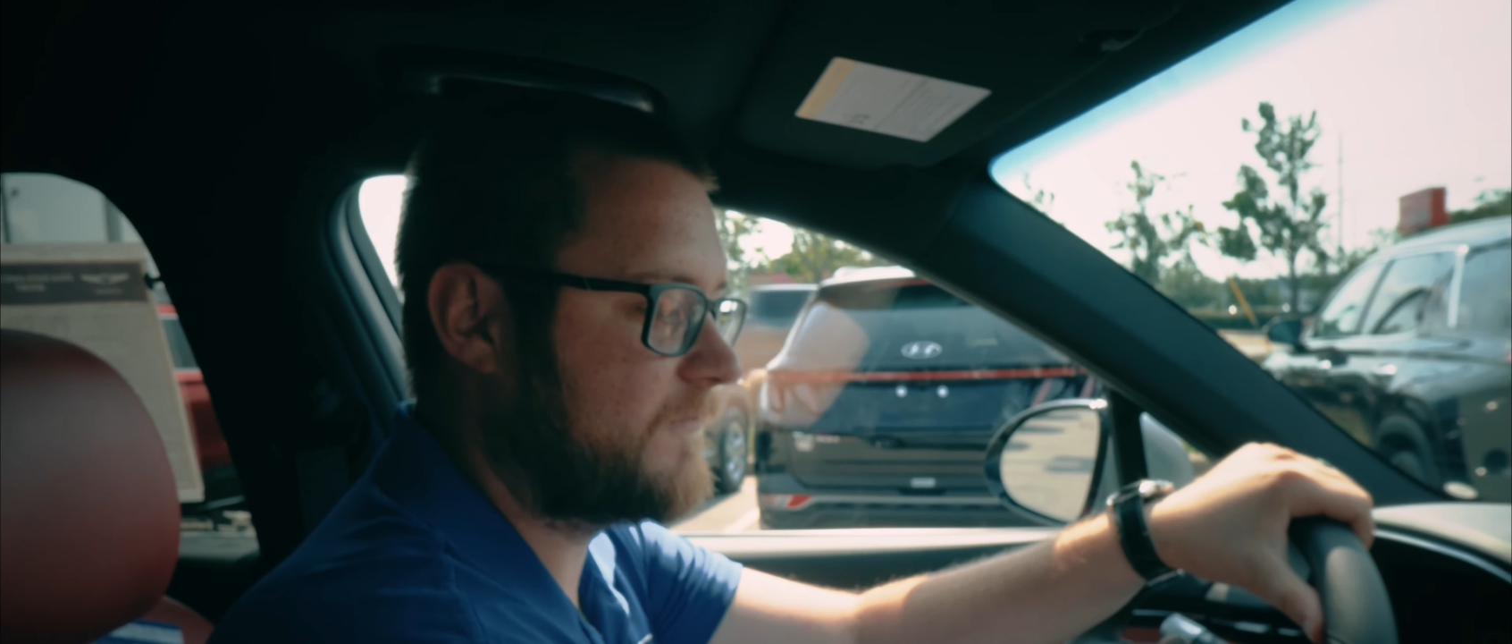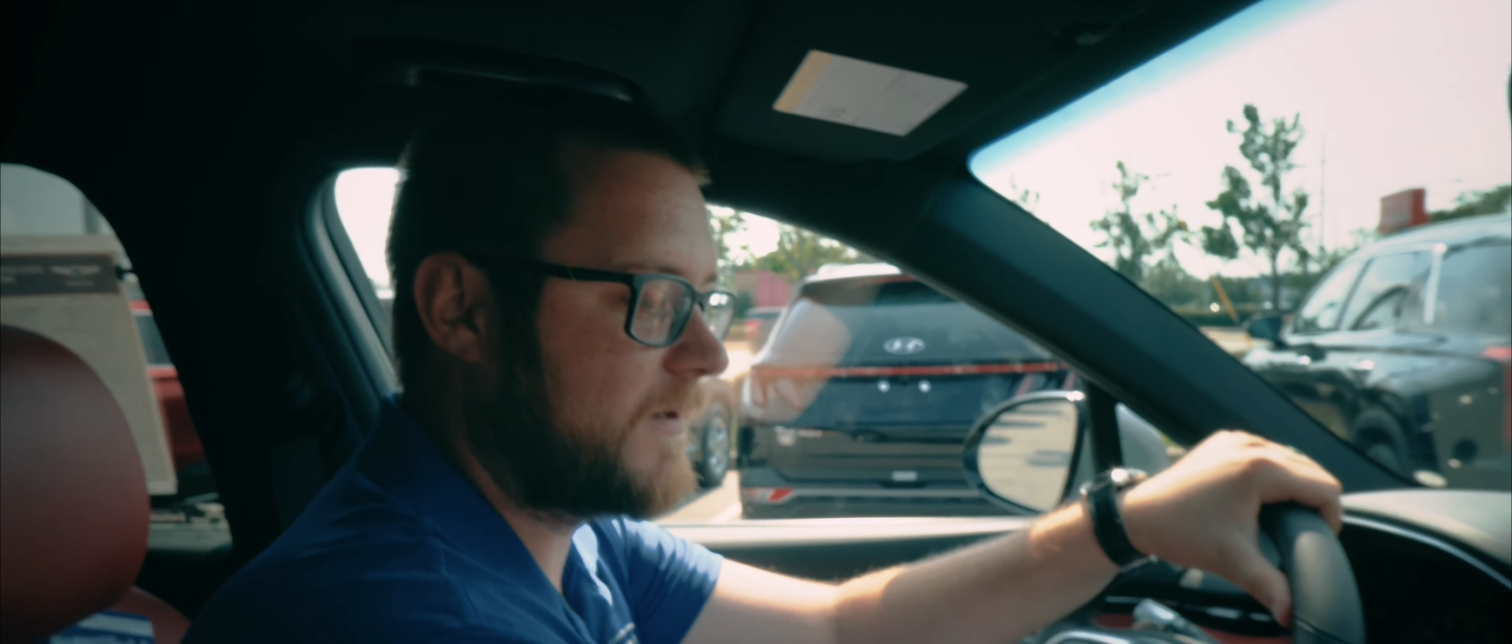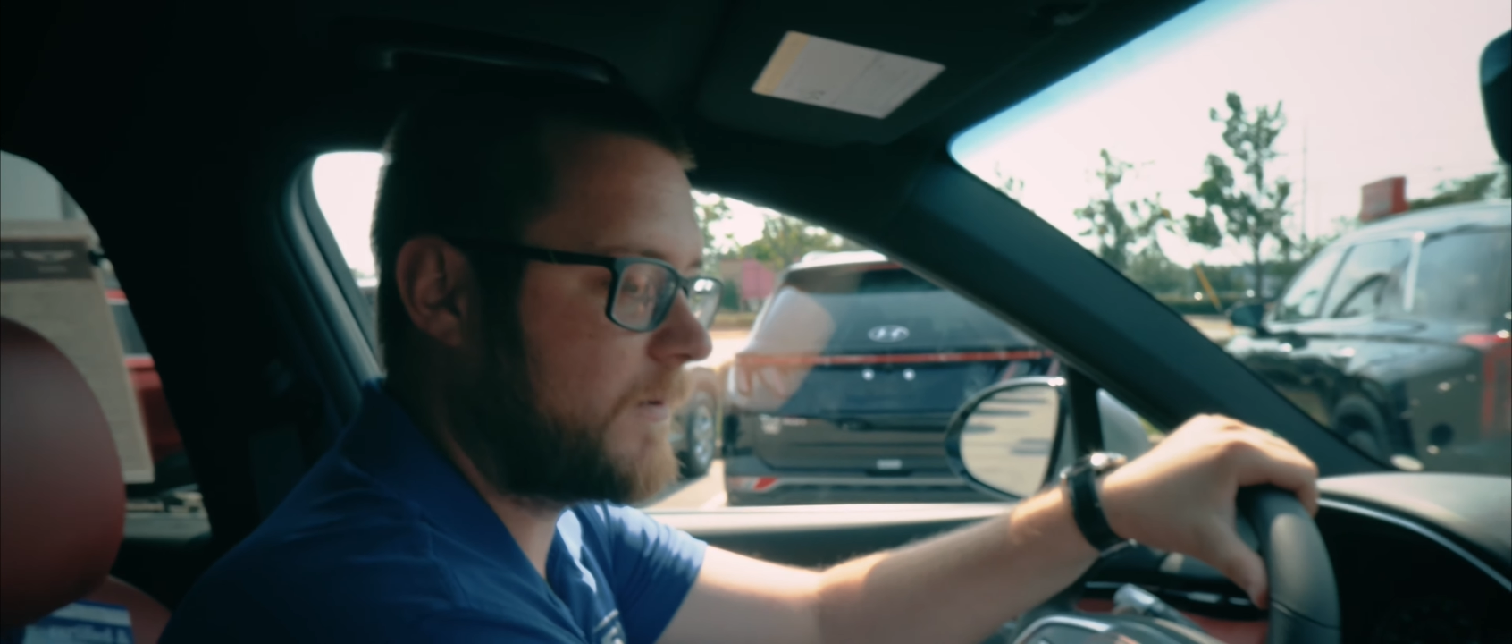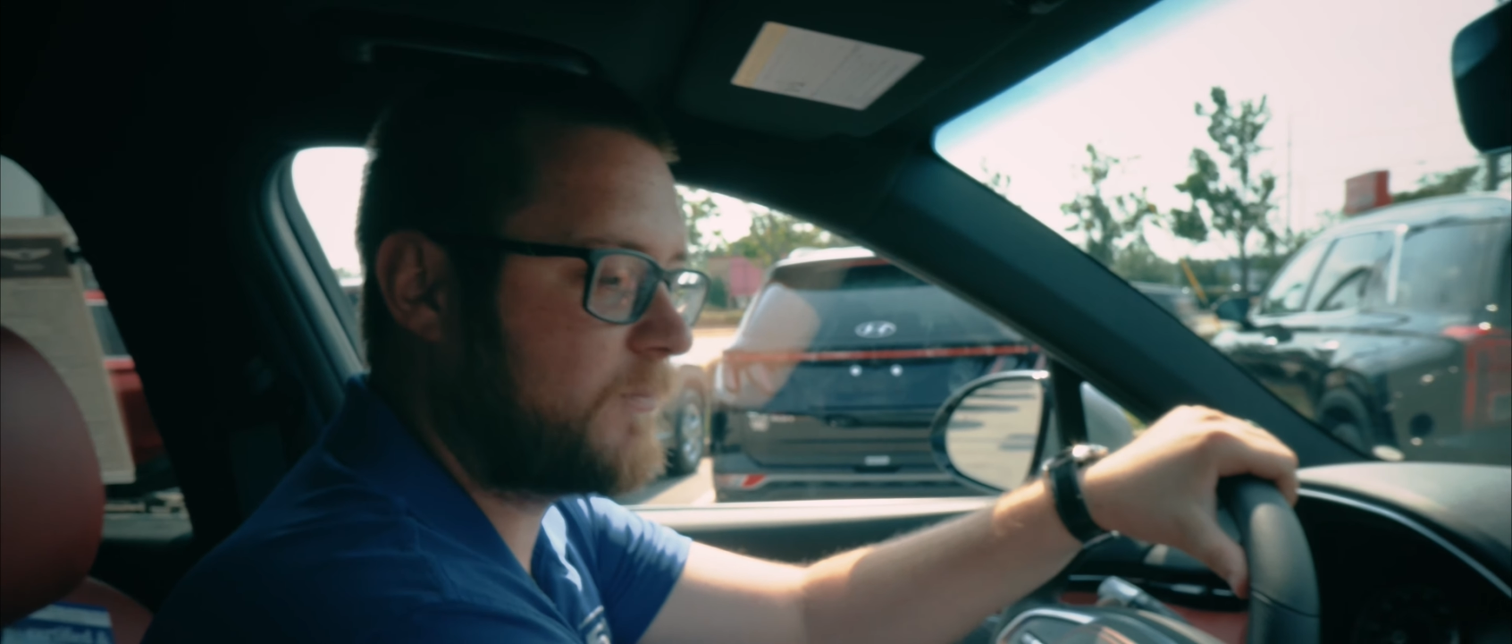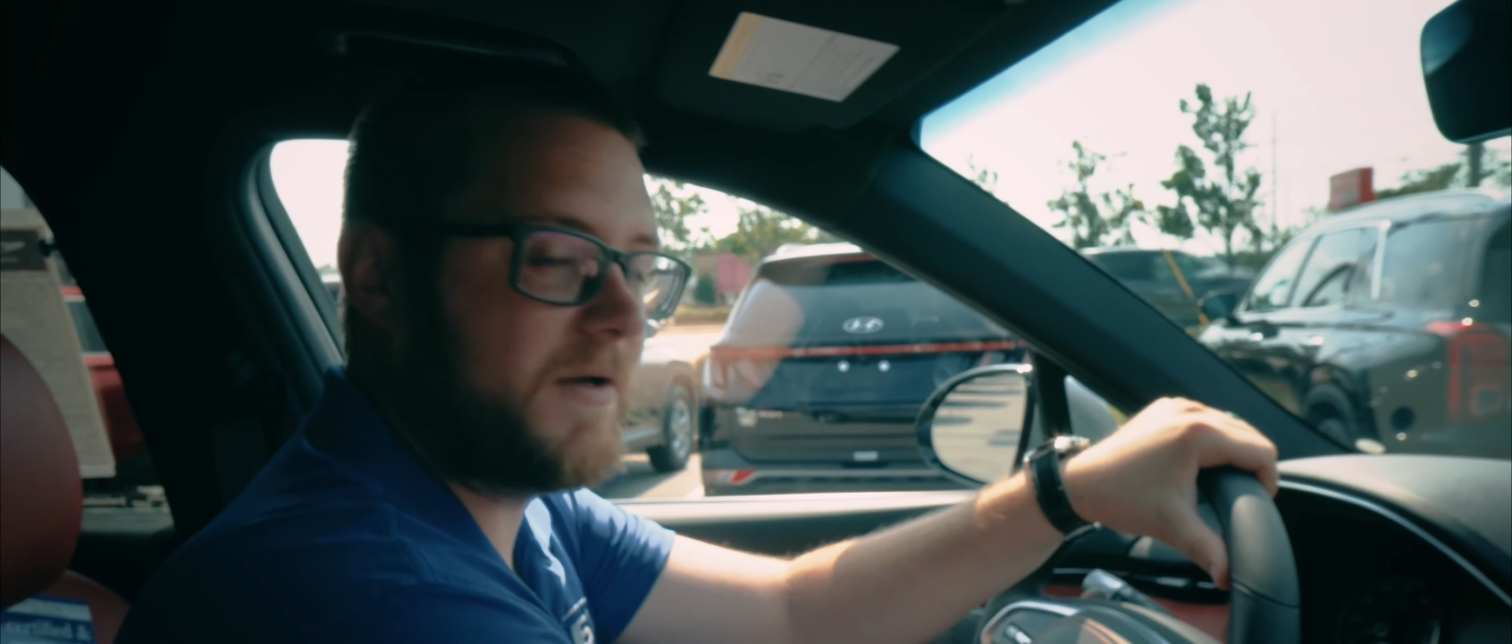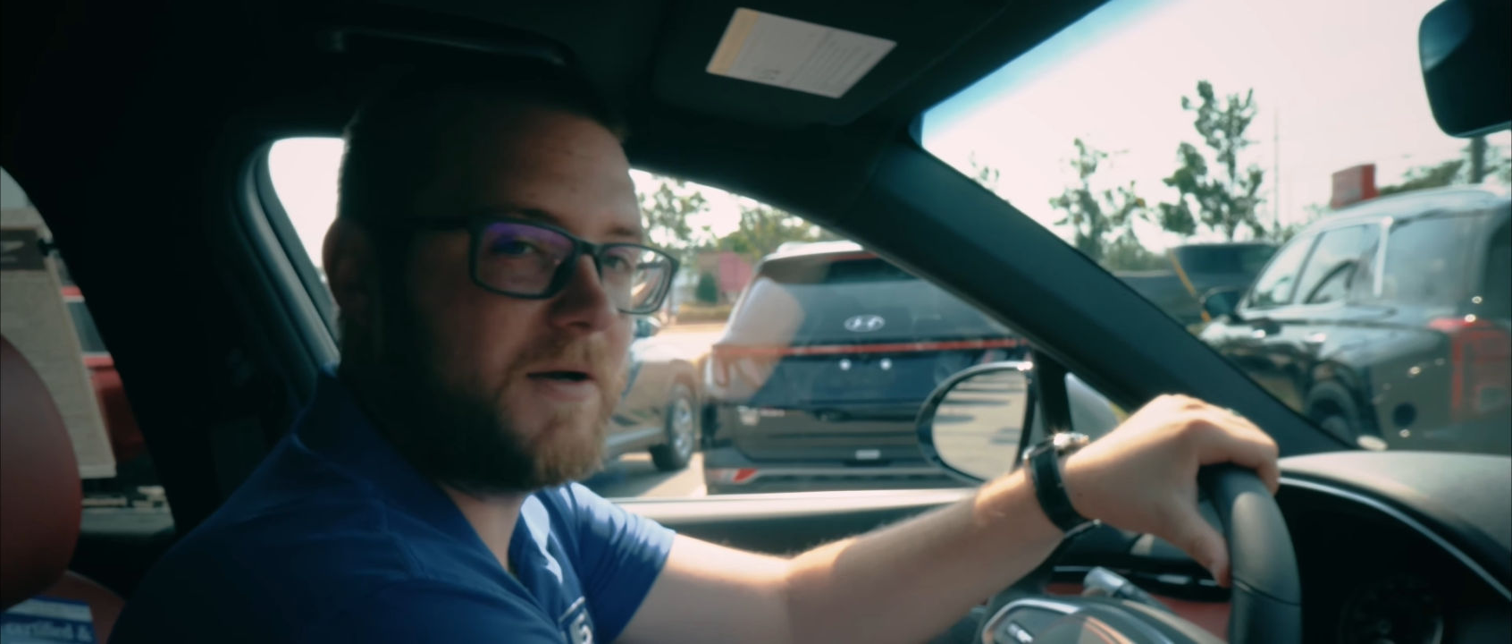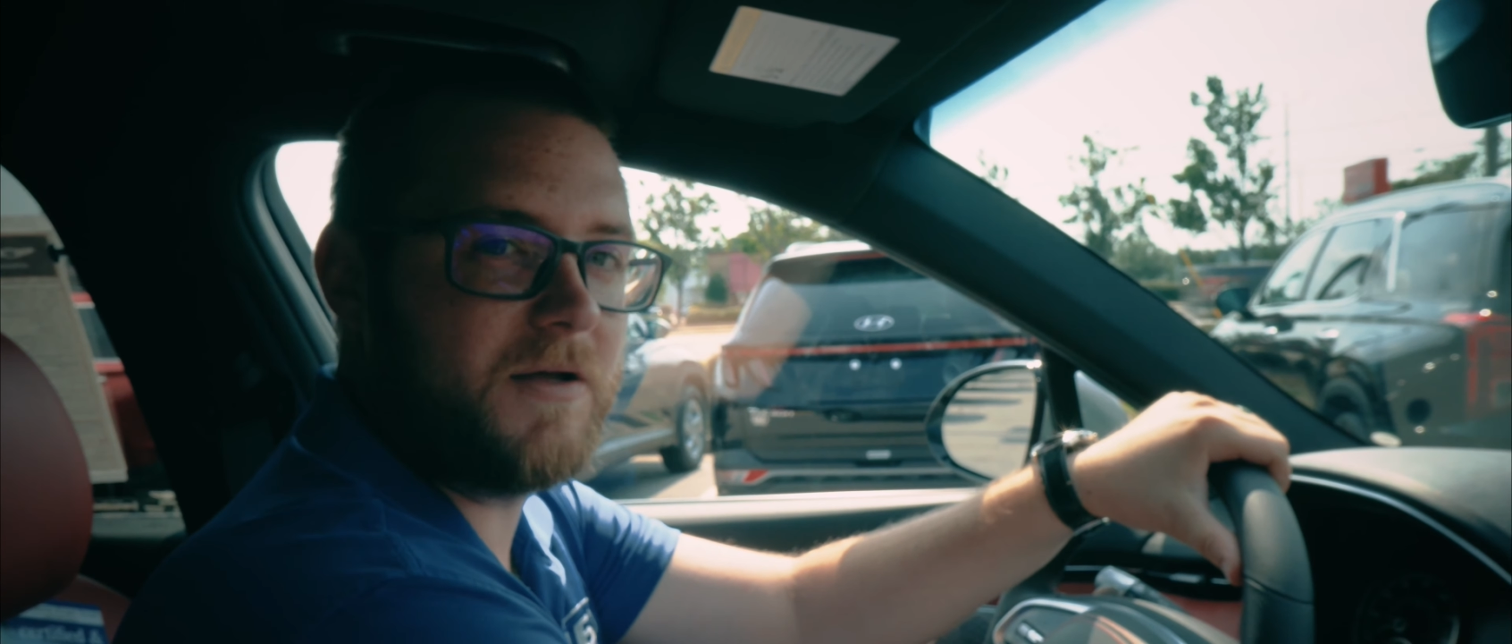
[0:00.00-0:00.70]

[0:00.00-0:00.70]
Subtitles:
fingerprint